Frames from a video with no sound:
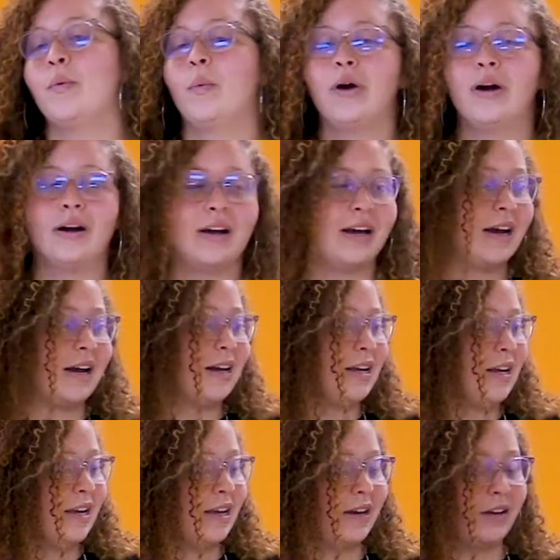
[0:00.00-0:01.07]
we're gonna
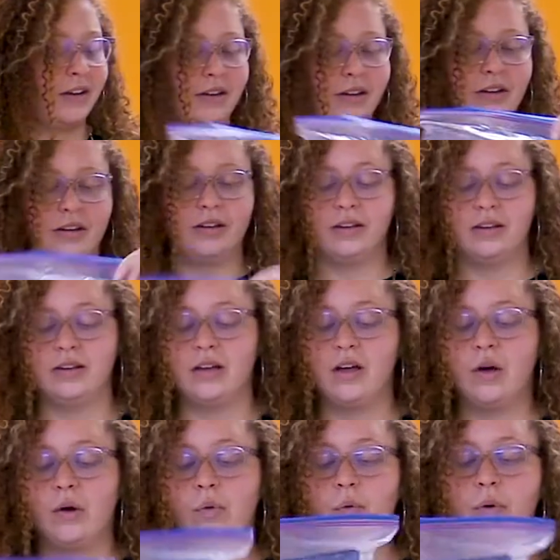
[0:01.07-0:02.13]
need
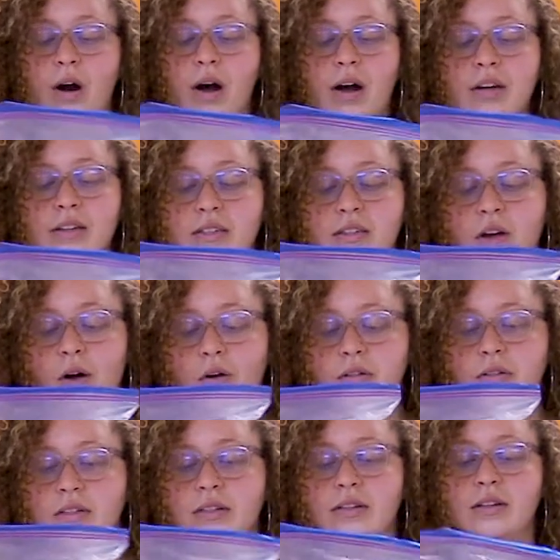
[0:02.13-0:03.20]
rock
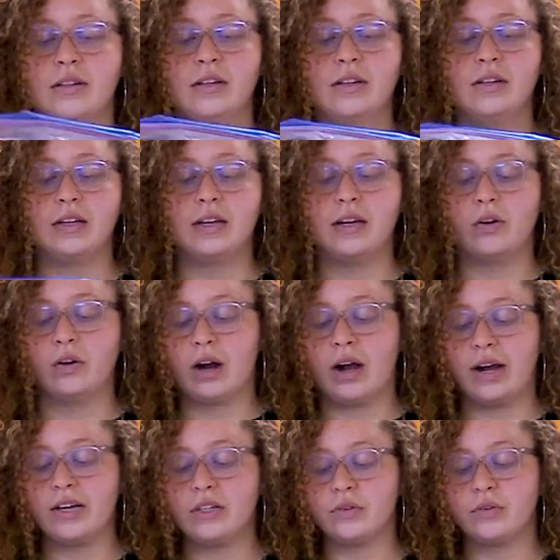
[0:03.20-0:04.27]
salt or
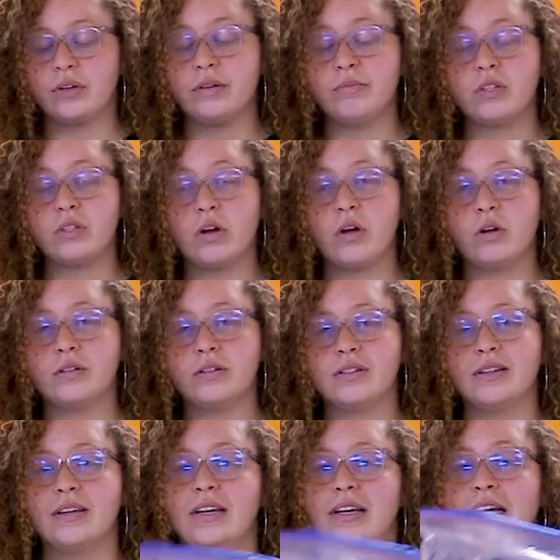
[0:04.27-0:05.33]
ice cream salt.
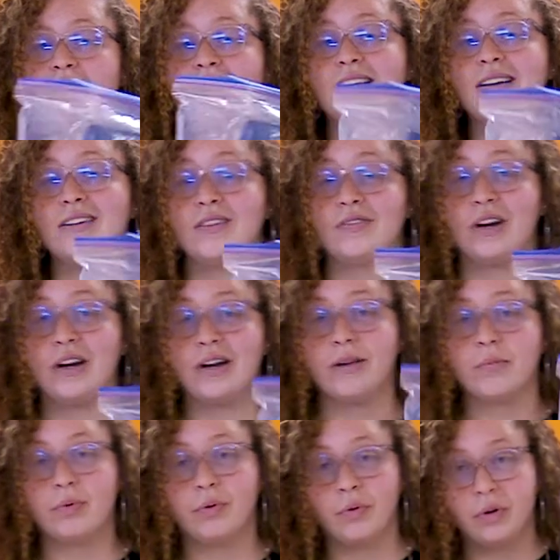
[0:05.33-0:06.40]
This is very
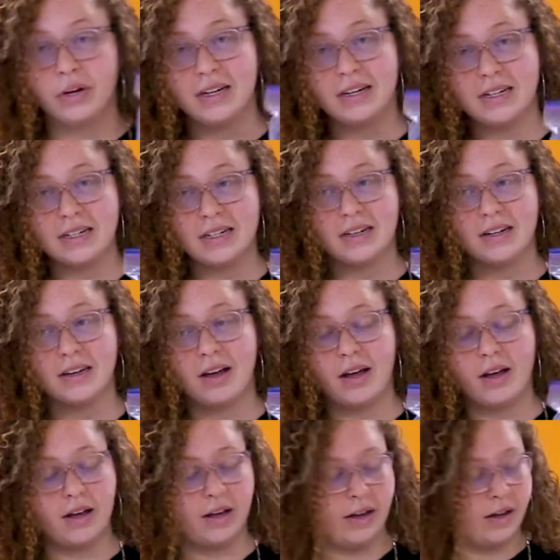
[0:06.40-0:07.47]
important.
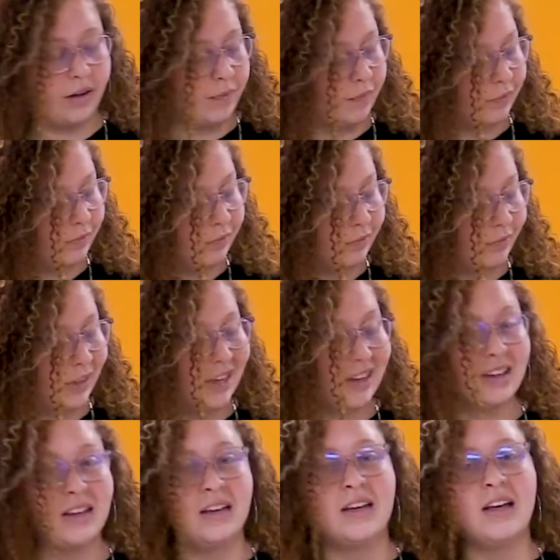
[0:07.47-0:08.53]

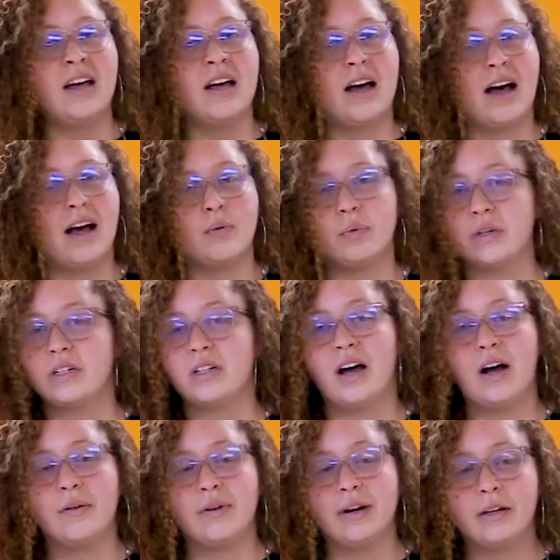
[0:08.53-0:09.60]
I would
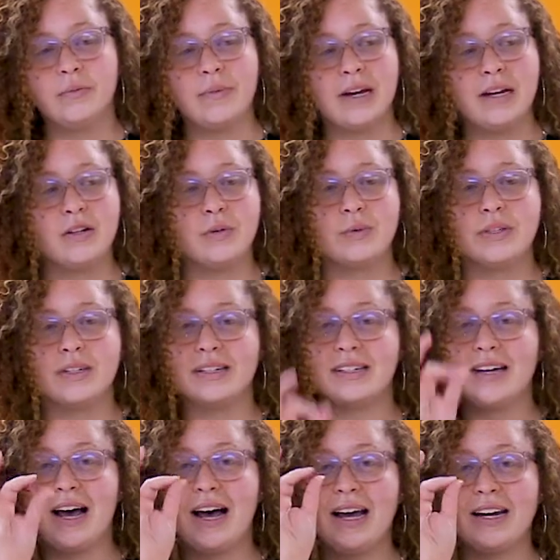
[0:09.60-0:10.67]
not recommend using
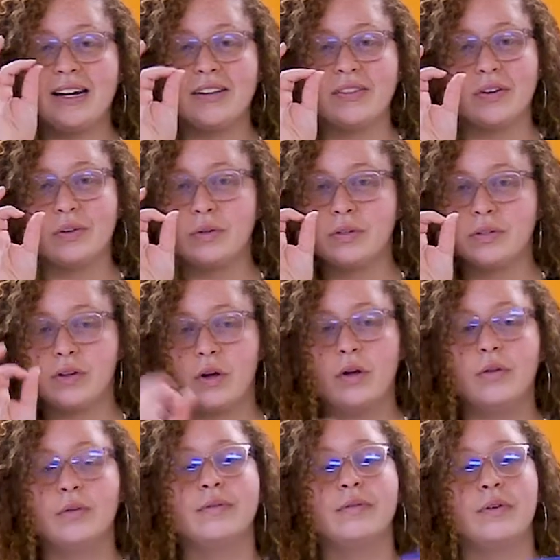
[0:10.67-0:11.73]
tiny little
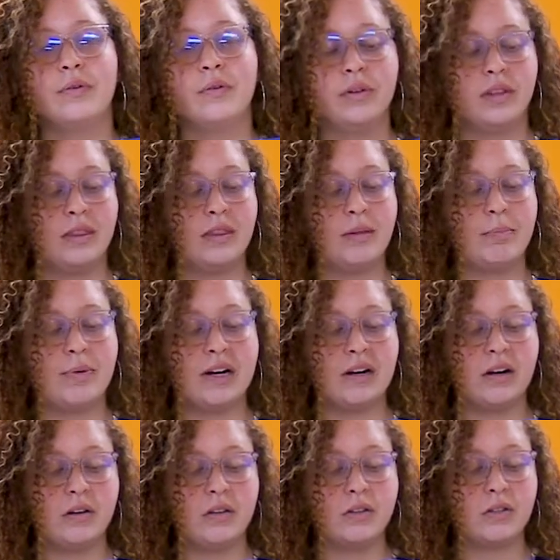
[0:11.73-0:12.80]
salt. The
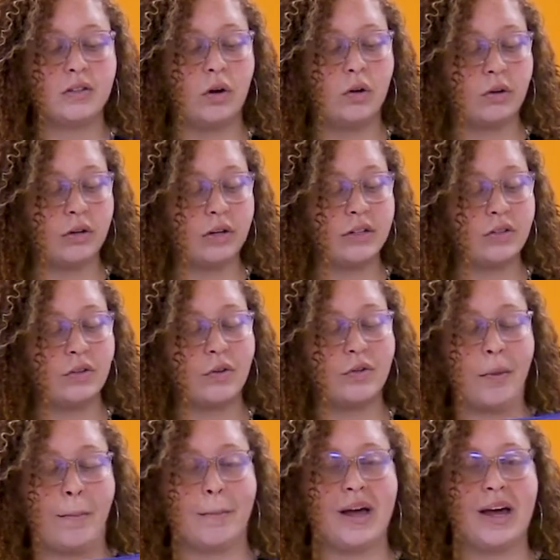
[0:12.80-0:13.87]
bigger the salt crystal,
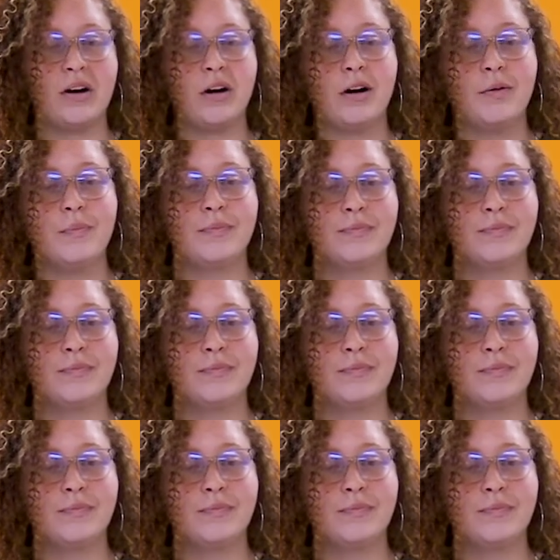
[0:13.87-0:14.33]
the better.